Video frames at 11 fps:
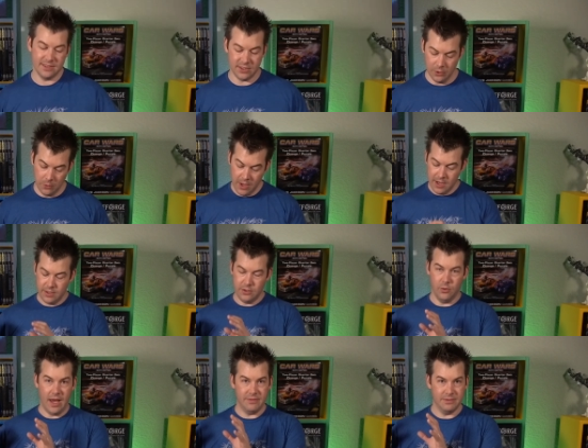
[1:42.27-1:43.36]
So
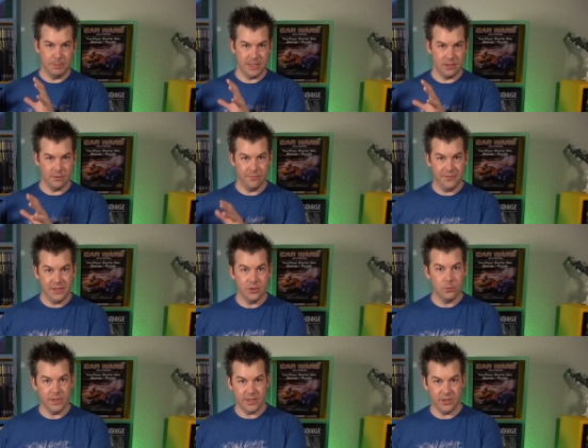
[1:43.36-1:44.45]
you'll have a particular
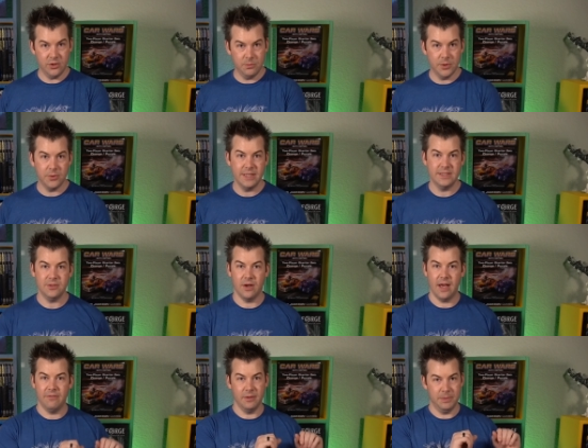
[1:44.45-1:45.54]
feel with the humanoids, you'll
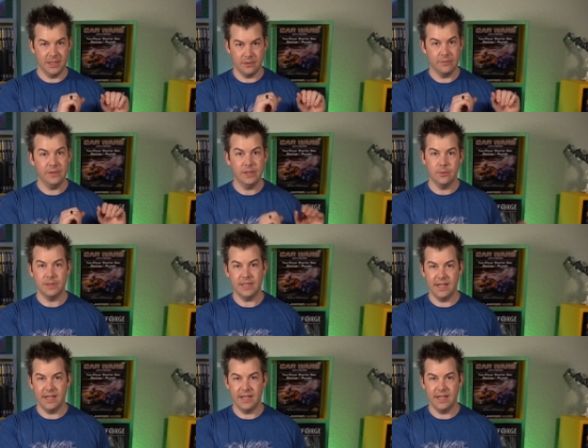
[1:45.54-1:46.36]
have a particular feel with the